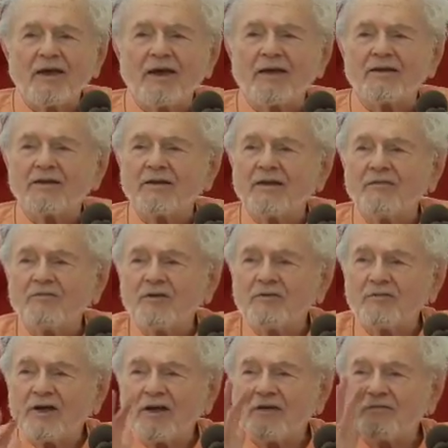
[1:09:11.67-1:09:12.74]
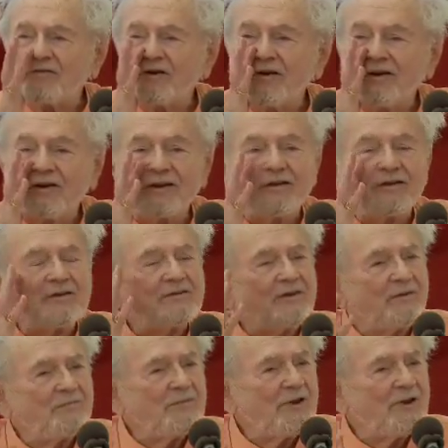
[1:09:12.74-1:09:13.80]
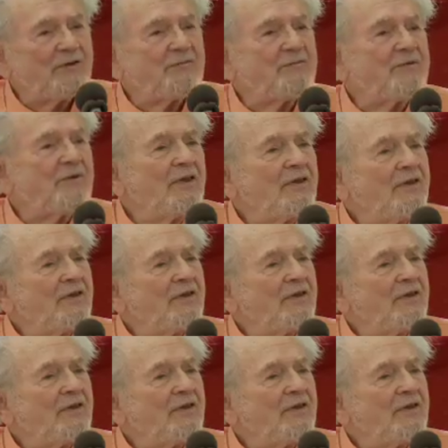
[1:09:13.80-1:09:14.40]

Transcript: And even if I have very little sometimes,